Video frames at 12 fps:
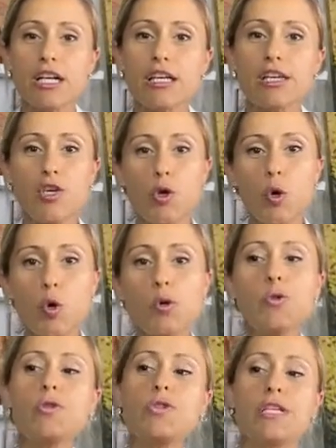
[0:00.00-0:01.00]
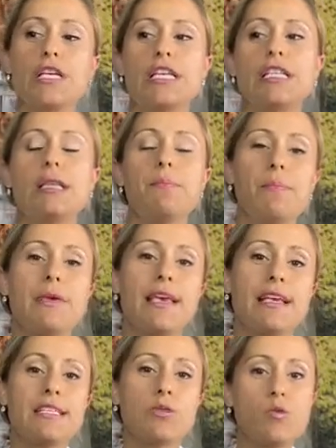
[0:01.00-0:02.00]
use the
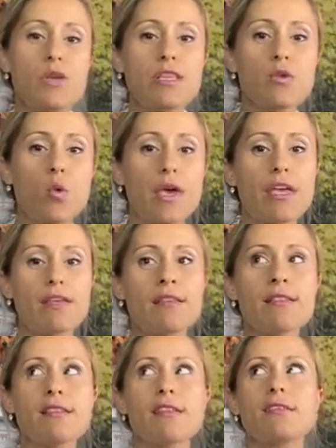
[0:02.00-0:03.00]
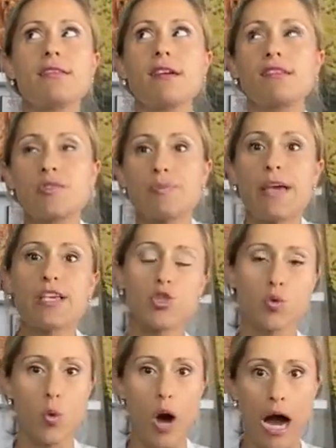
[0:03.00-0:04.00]
biggest window in the space
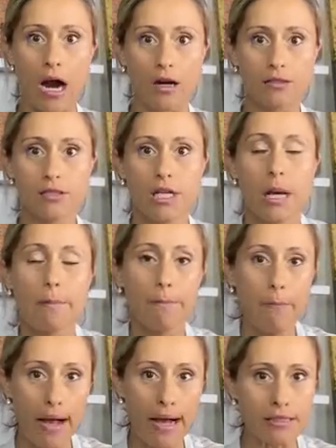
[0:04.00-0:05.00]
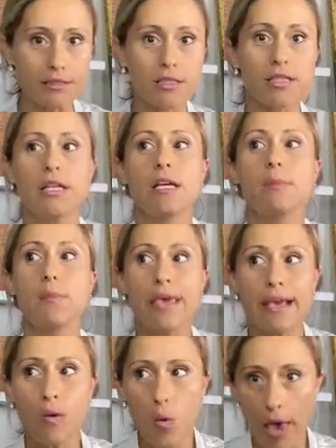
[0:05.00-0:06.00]
you are, but be
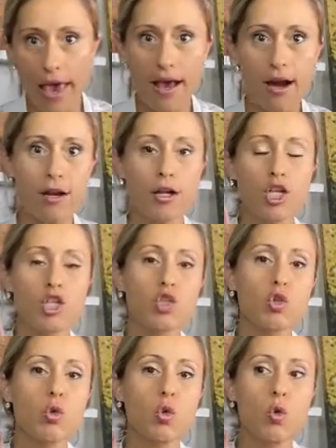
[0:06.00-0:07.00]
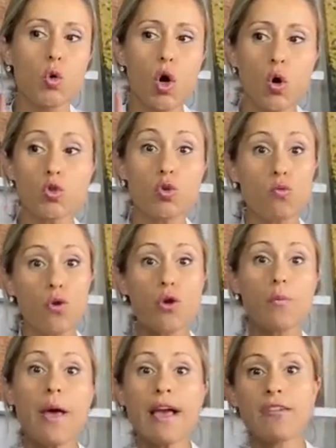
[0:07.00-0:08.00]
aware to also for your
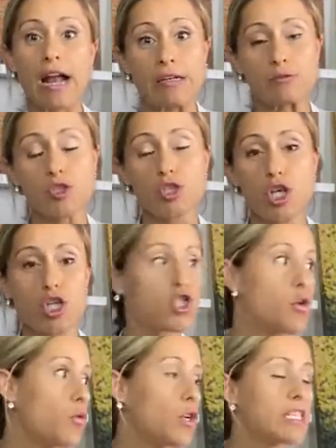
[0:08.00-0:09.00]
background. So for